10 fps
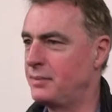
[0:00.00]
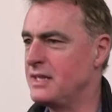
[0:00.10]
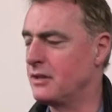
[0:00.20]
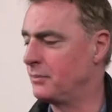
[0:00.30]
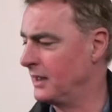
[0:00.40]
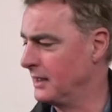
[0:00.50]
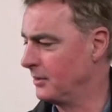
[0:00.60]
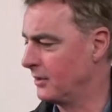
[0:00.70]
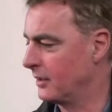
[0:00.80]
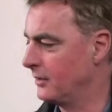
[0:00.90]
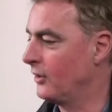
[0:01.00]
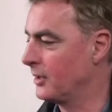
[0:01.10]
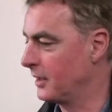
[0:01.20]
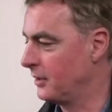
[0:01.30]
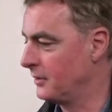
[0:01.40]
please don't play anymore, you're
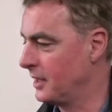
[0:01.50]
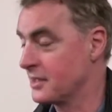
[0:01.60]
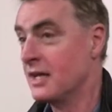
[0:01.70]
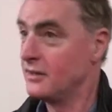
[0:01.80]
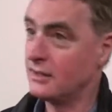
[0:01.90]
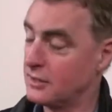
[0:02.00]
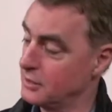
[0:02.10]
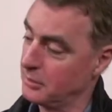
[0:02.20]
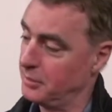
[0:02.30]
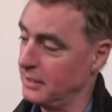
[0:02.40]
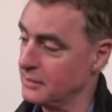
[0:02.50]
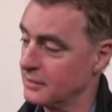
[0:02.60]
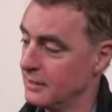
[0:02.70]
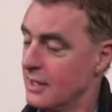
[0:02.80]
annoying my whole night, not that you were brilliant.